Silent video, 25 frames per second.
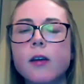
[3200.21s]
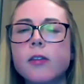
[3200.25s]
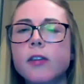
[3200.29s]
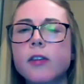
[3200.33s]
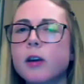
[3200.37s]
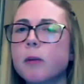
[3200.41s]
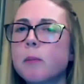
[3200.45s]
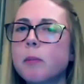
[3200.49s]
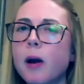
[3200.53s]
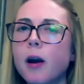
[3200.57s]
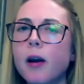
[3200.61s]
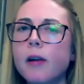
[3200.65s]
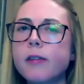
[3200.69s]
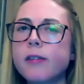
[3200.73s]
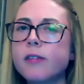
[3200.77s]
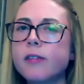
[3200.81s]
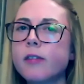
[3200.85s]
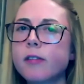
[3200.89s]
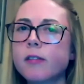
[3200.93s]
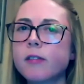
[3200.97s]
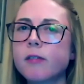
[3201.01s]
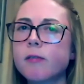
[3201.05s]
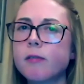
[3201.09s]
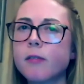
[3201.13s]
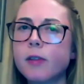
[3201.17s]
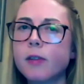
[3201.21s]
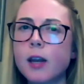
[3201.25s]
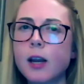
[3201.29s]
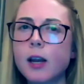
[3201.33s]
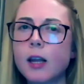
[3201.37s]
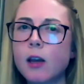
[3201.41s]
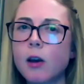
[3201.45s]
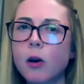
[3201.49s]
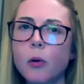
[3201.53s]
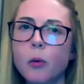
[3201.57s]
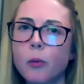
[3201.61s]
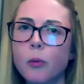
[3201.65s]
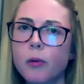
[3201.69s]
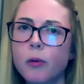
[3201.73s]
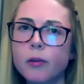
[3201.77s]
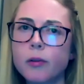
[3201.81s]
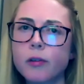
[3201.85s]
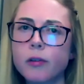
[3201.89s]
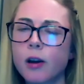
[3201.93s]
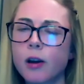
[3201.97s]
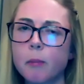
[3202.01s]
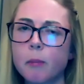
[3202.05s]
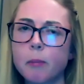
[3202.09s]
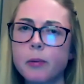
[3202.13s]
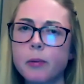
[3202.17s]
The comparison doesn't really
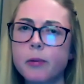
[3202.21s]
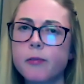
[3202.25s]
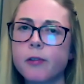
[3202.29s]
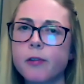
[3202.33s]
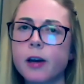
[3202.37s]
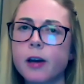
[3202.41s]
hold up,